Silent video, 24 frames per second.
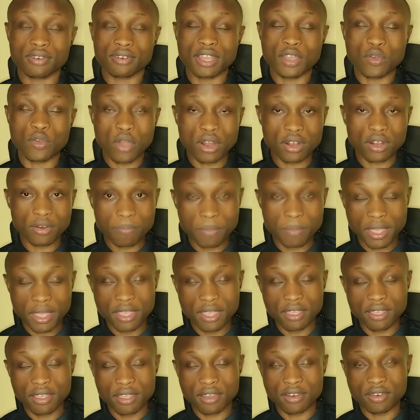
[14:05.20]
They want to
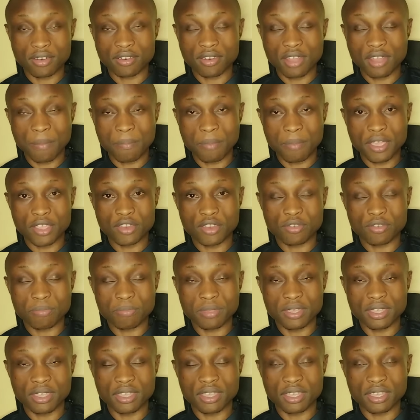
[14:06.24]
pay, their pay to
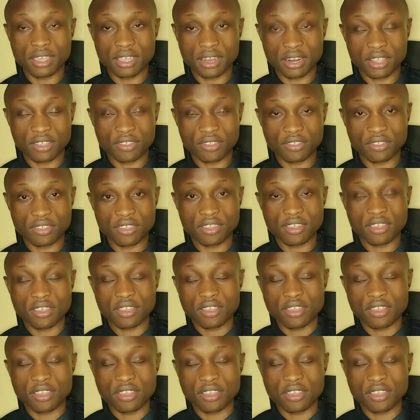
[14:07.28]
be increased.